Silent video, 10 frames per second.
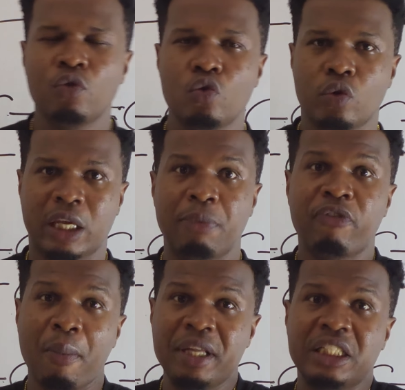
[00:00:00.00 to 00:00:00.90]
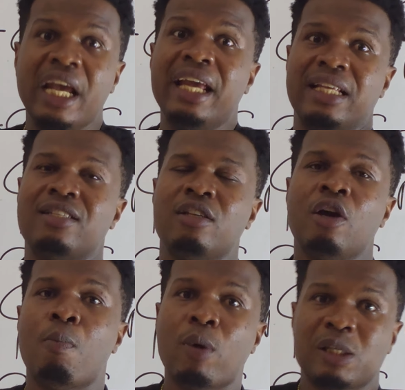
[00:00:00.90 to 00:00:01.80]
to keep forming chains,
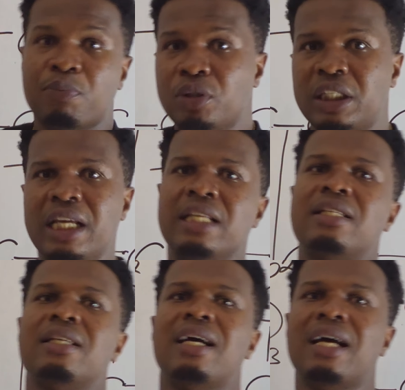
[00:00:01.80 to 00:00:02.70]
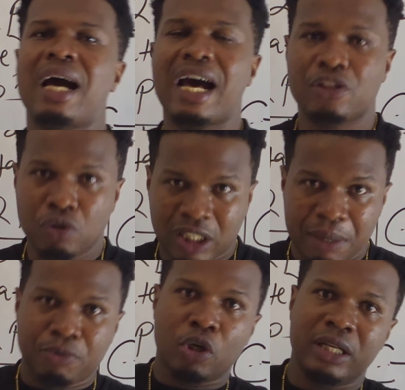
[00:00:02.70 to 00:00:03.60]
multiple chains, as you
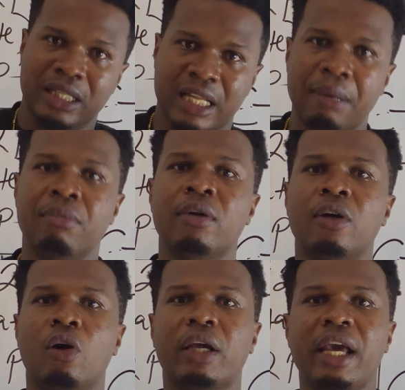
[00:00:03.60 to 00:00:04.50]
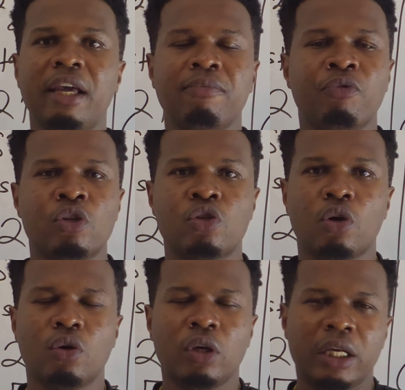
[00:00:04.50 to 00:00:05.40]
keep joining them. Okay?
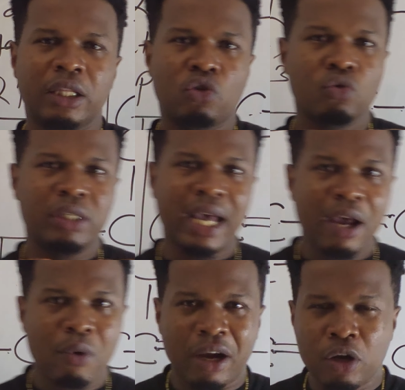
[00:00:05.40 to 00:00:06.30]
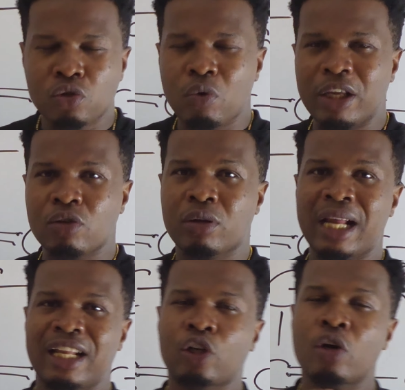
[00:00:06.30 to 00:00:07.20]
So today we are just looking at
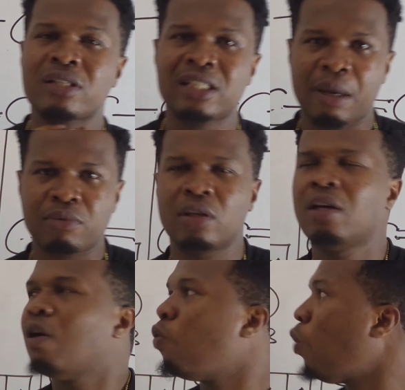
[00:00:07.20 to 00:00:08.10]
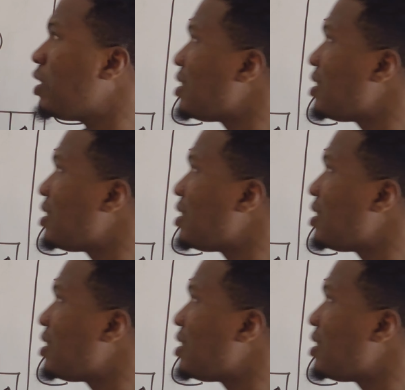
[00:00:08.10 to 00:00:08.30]
the concept. What is